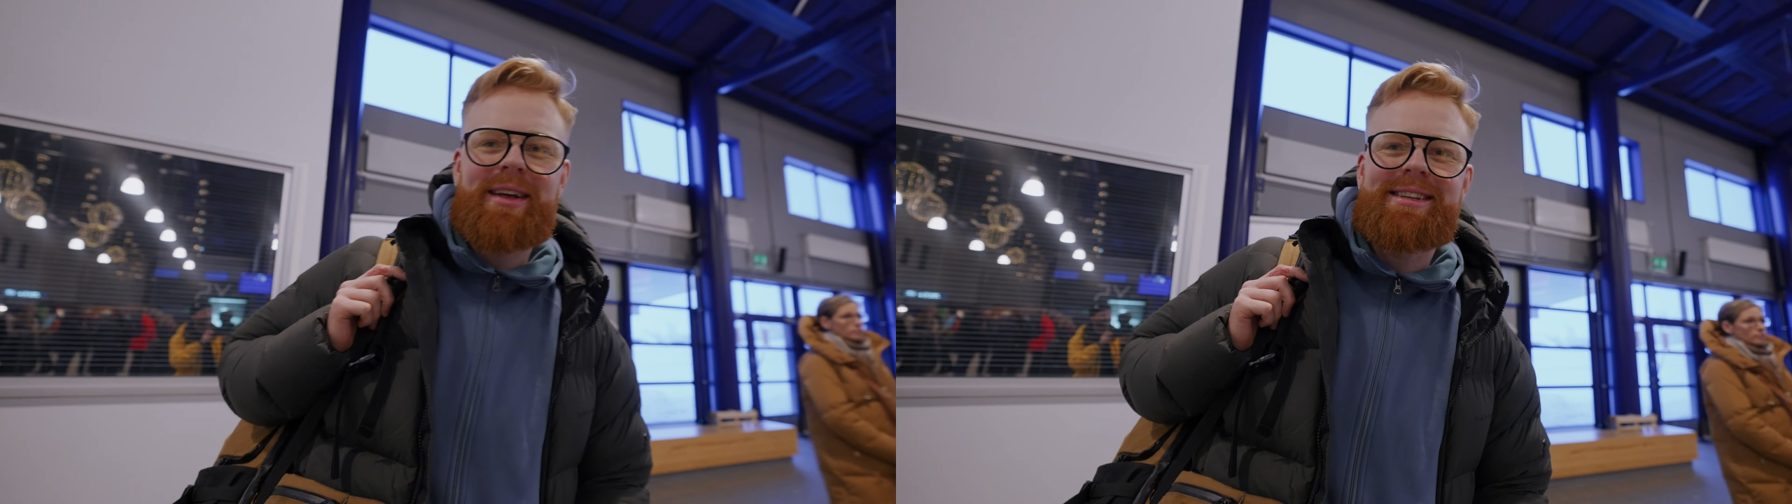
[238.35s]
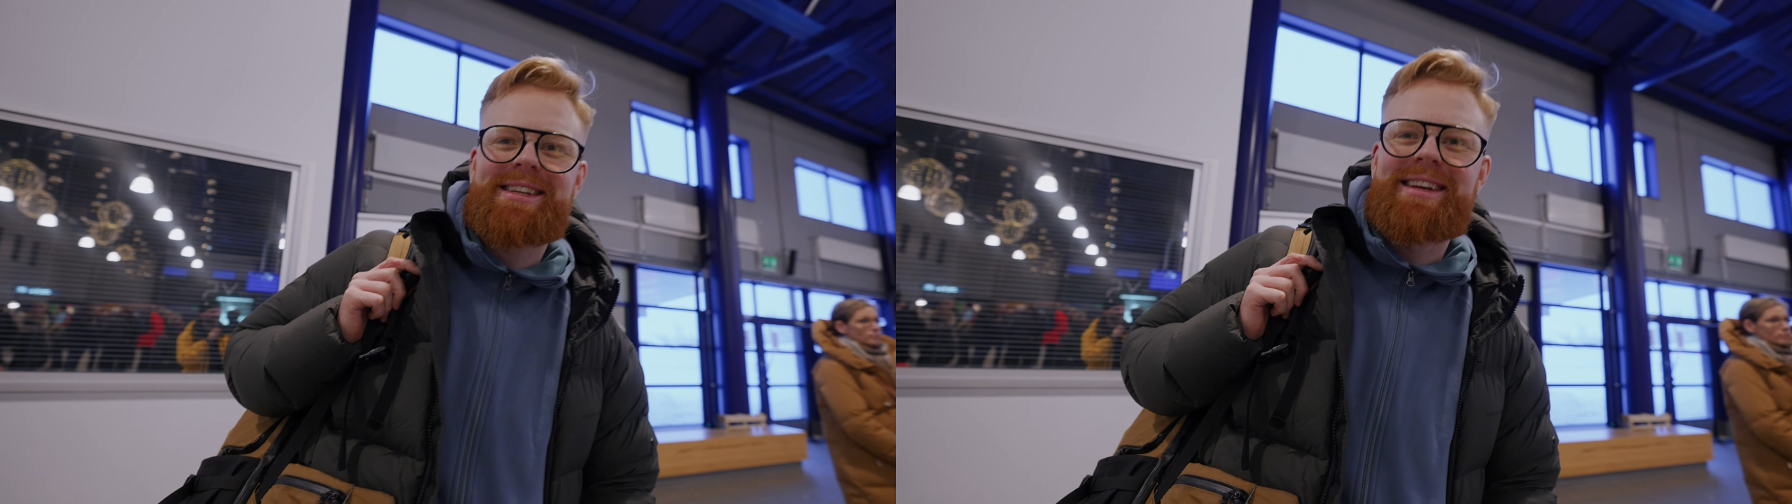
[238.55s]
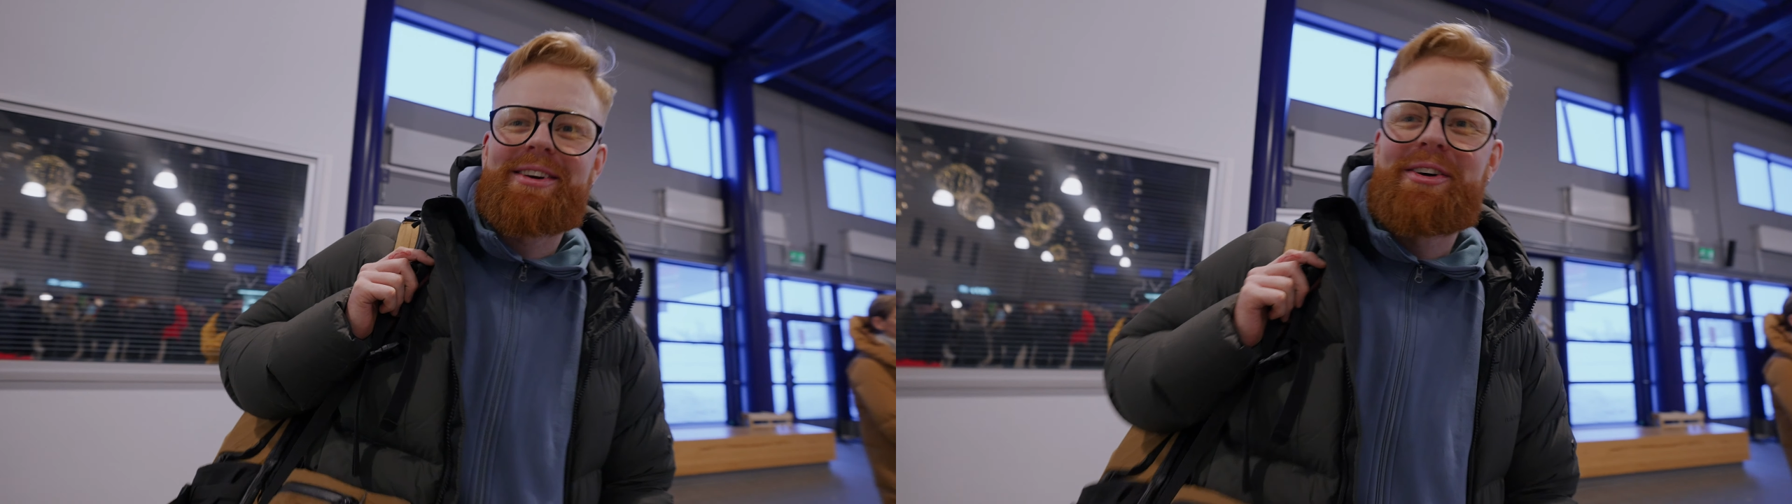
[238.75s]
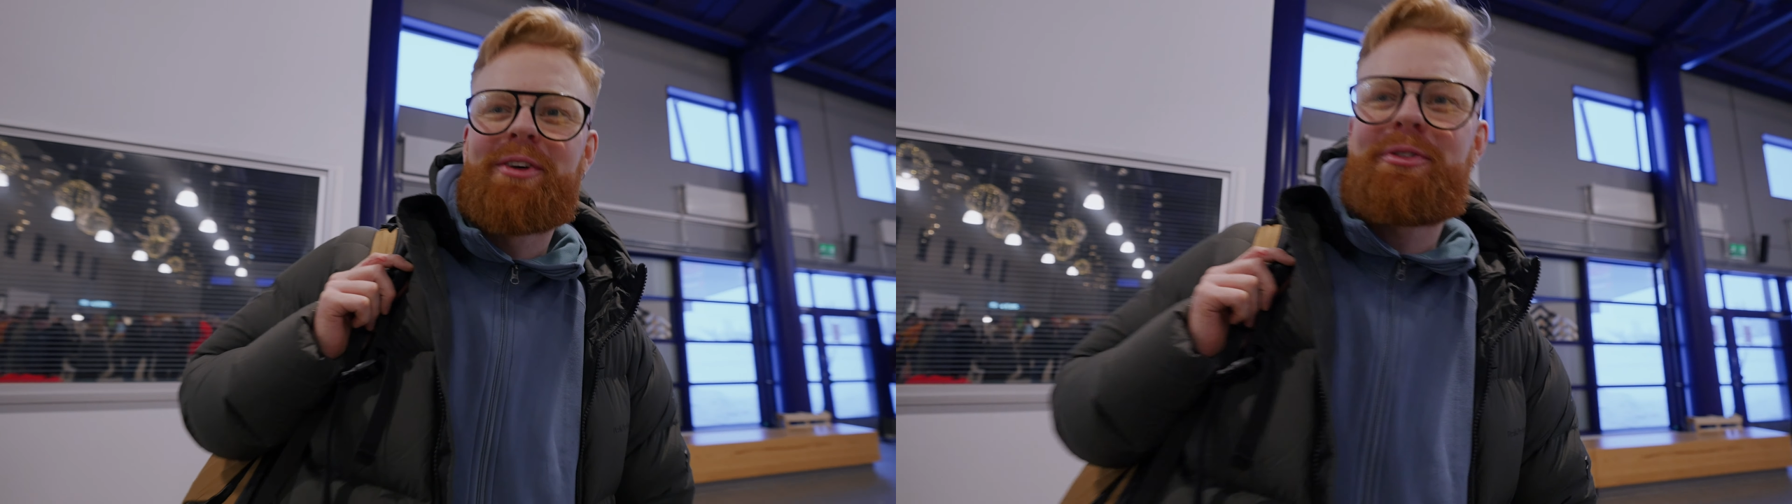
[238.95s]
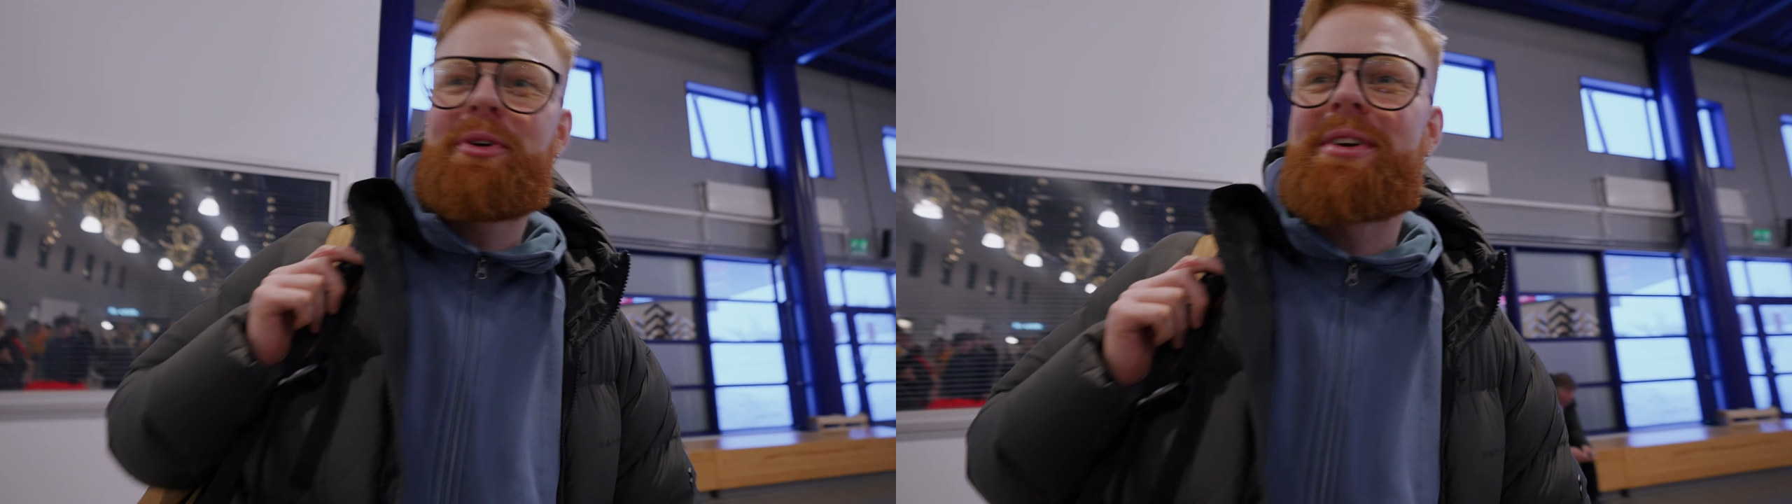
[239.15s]
That's
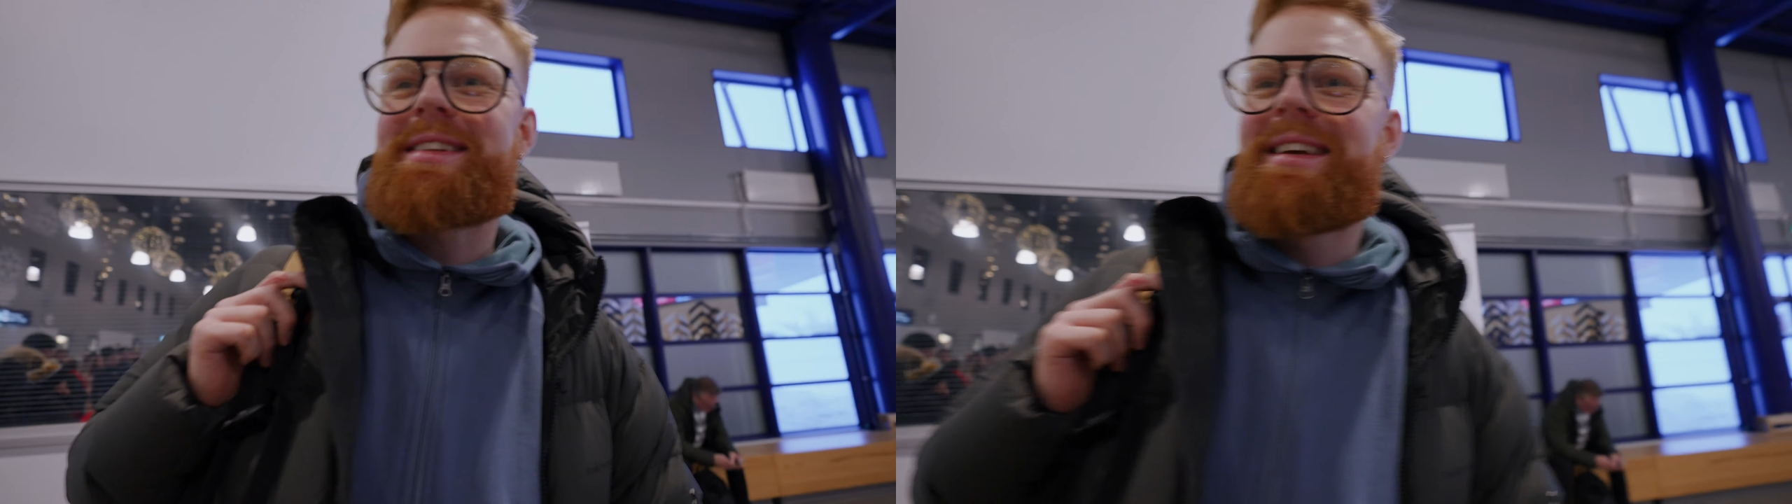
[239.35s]
of course.